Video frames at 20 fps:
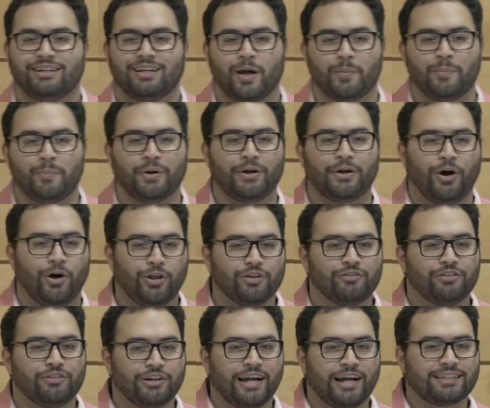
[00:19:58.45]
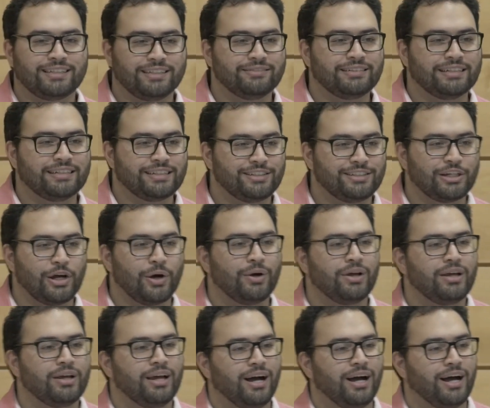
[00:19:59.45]
about all of their activities. So
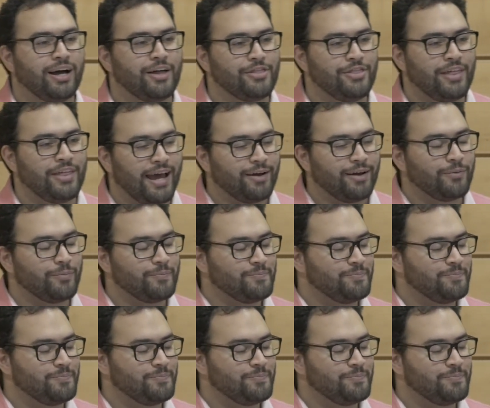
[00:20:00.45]
that